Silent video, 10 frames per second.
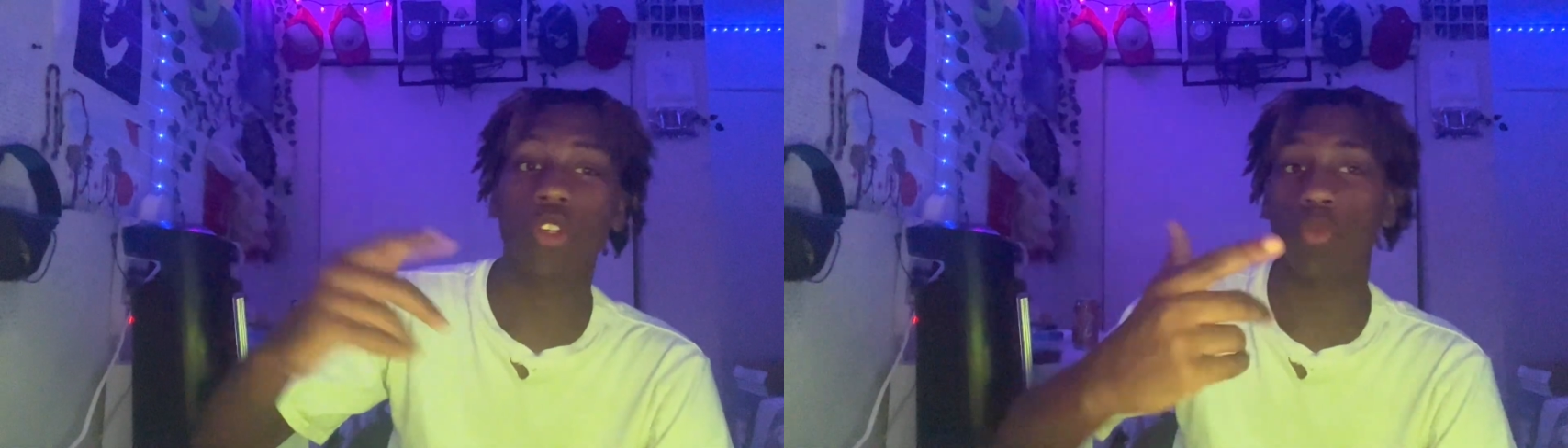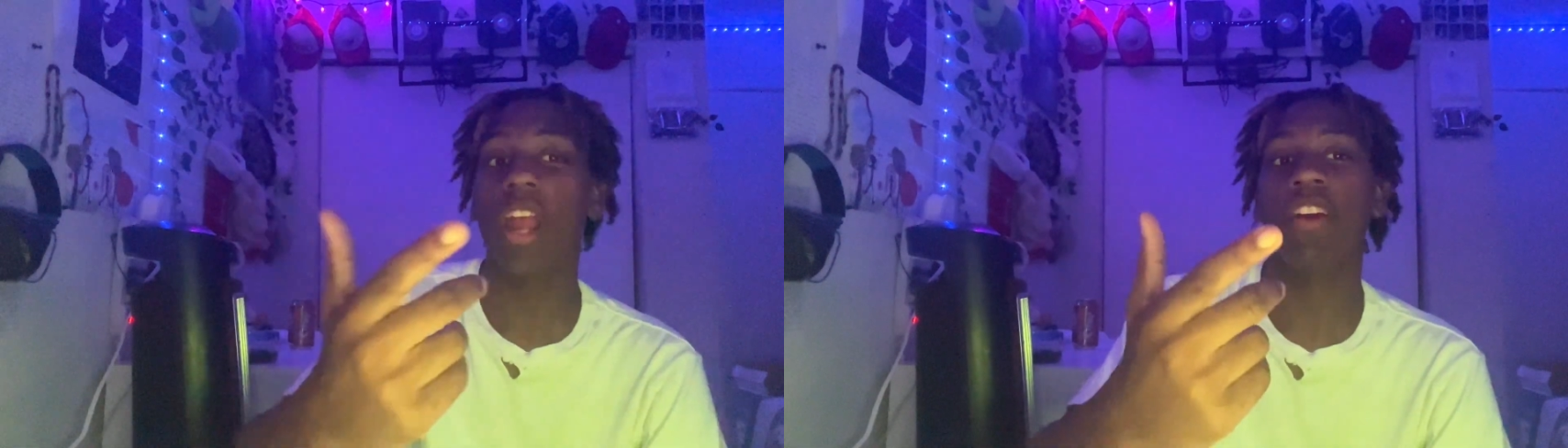
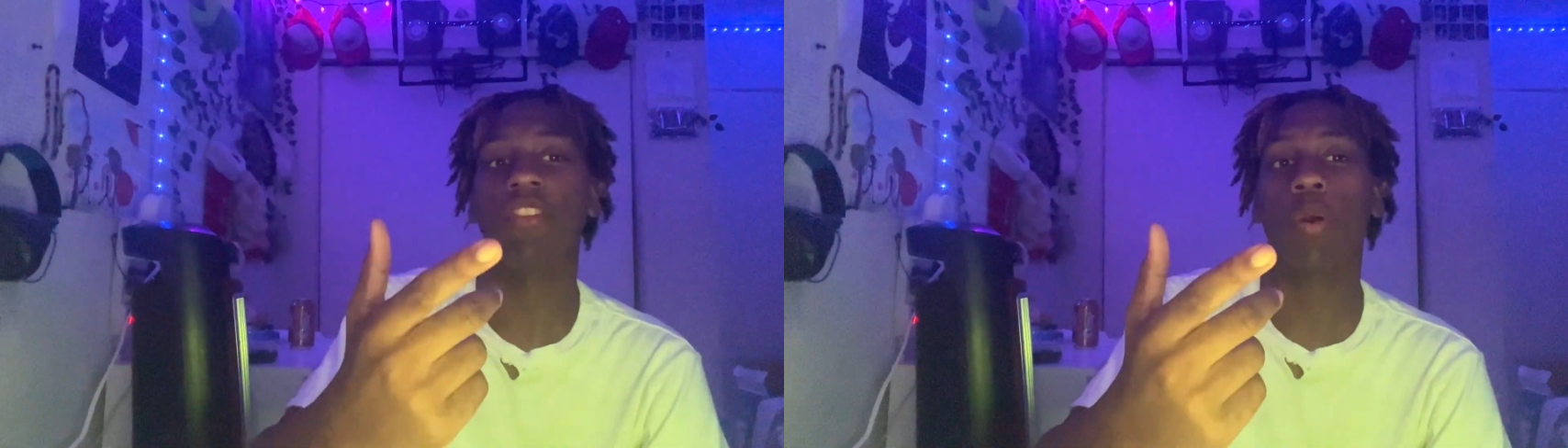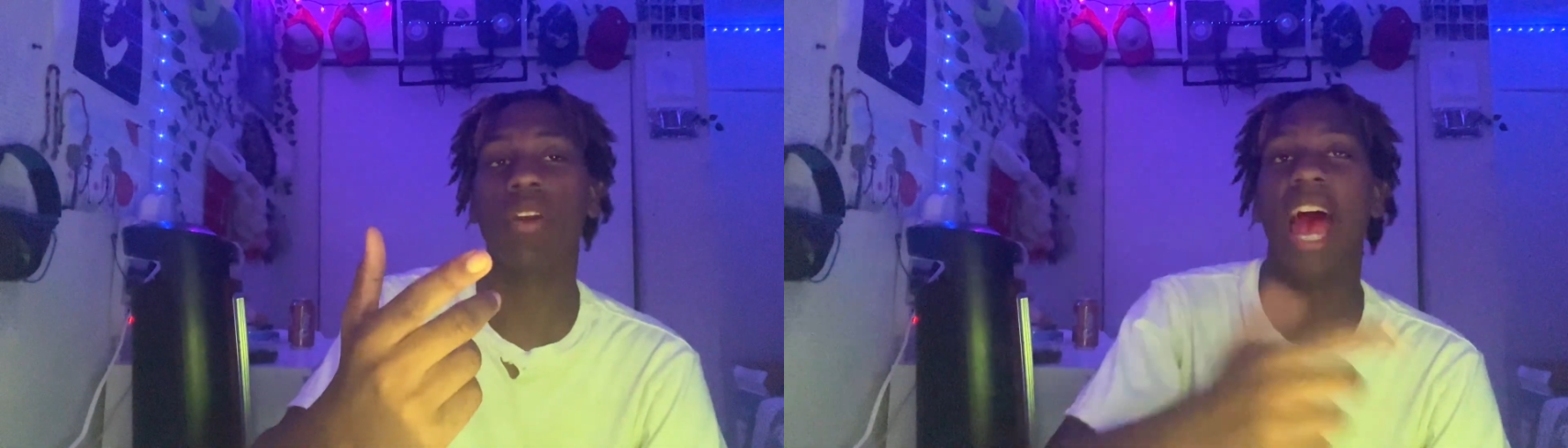Ray, if
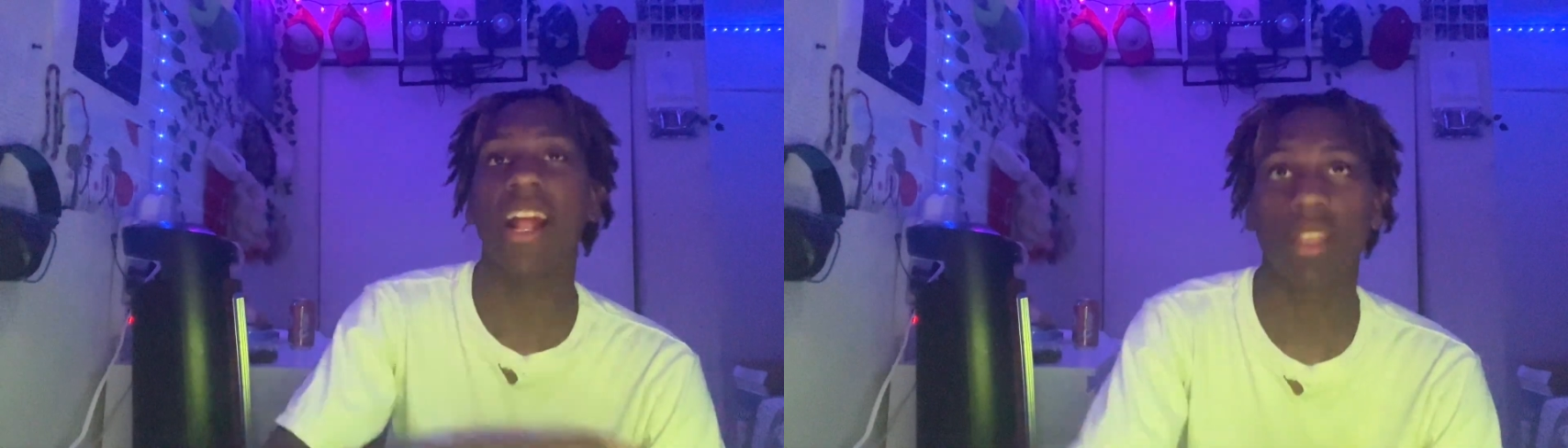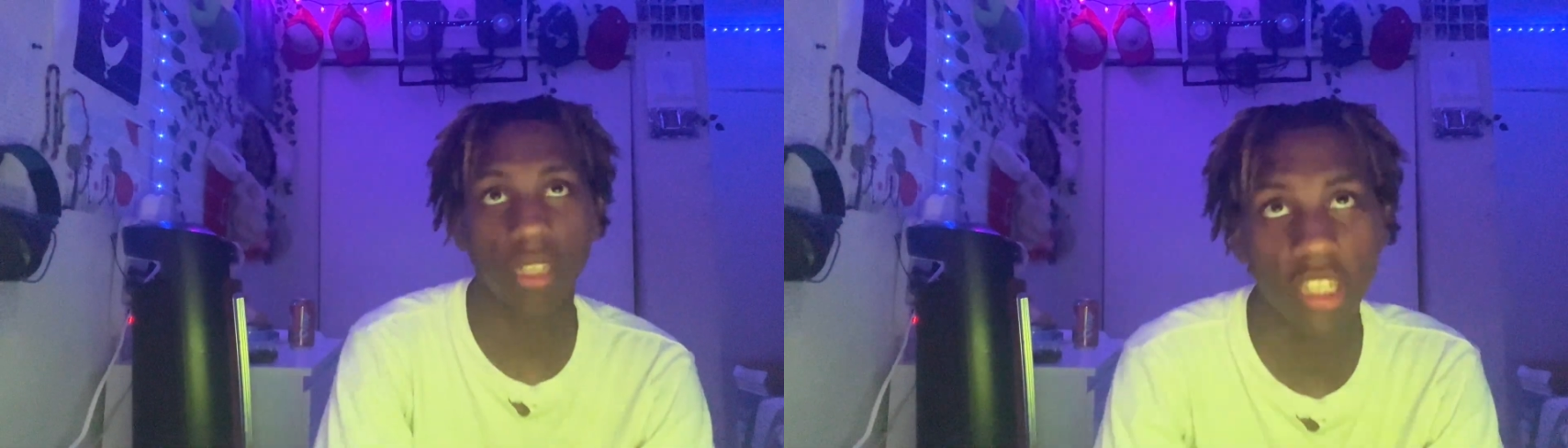you're
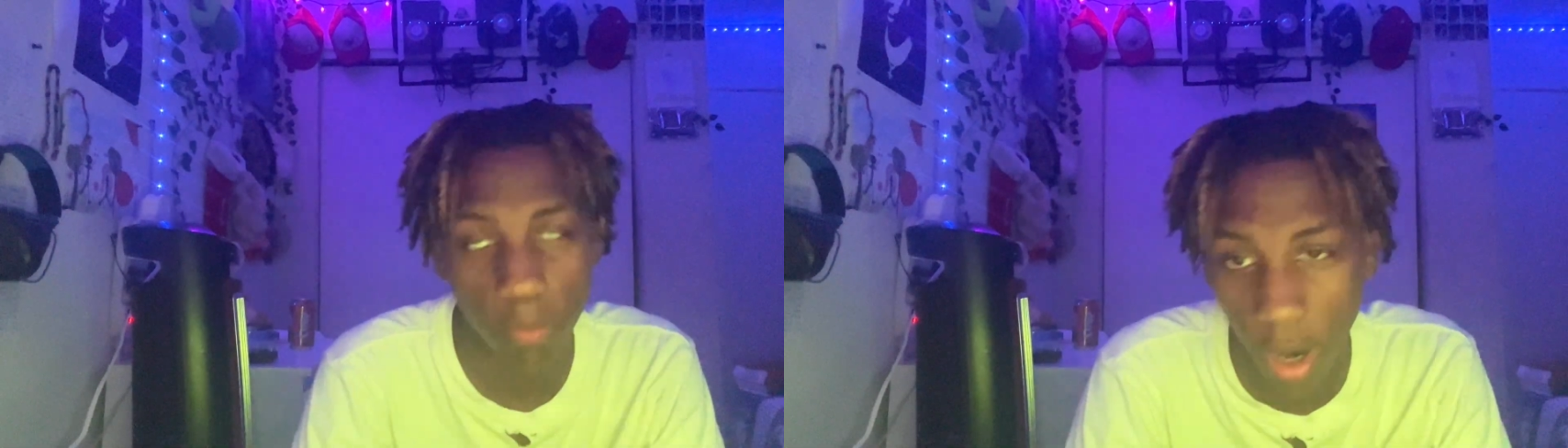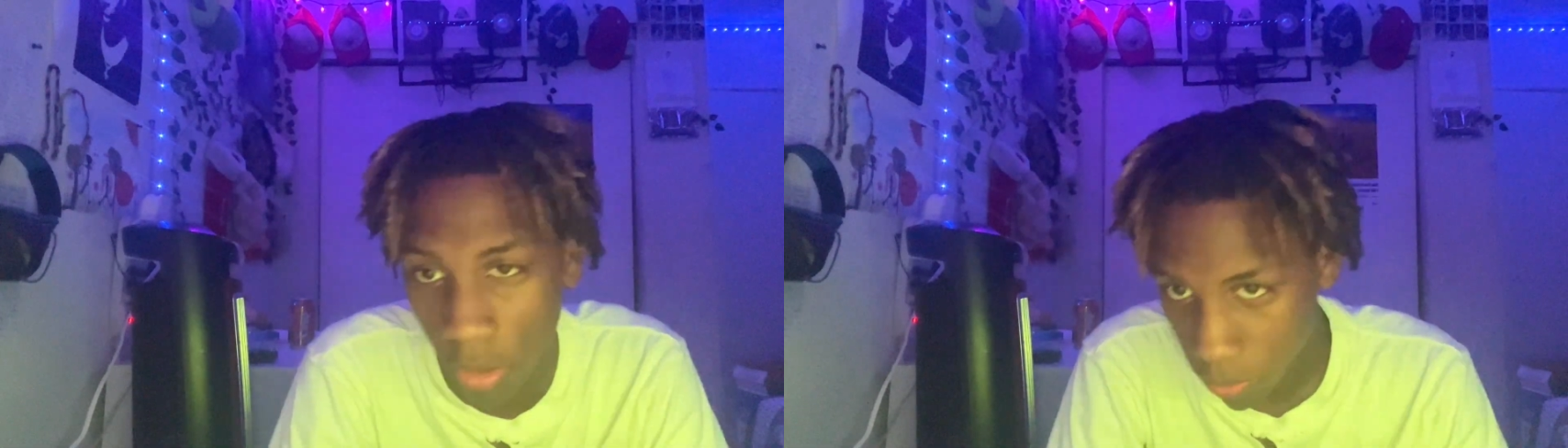reacting to this,
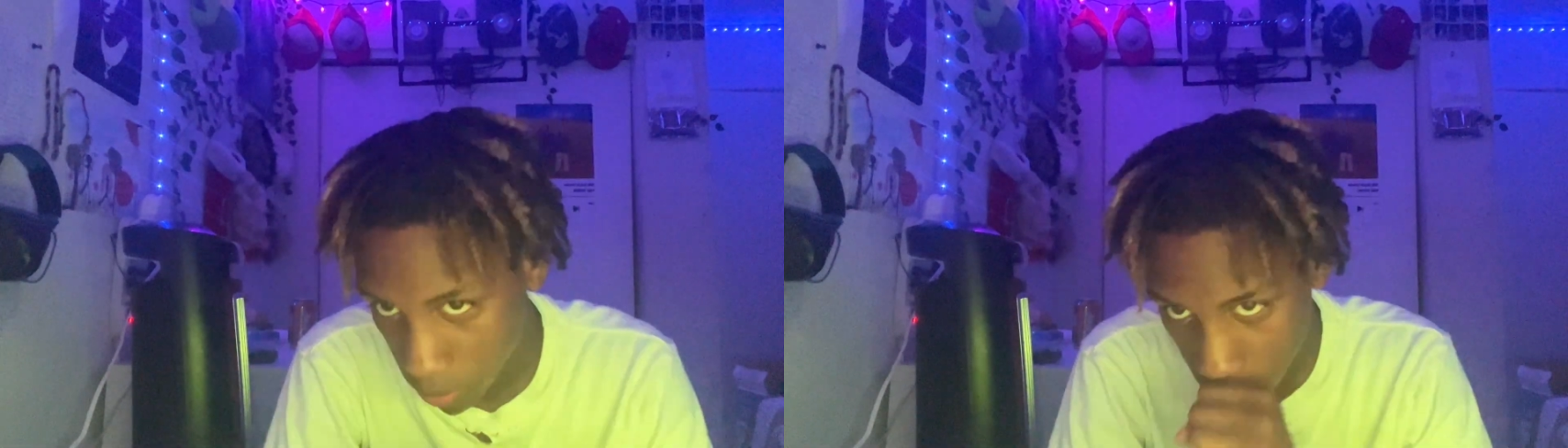bro.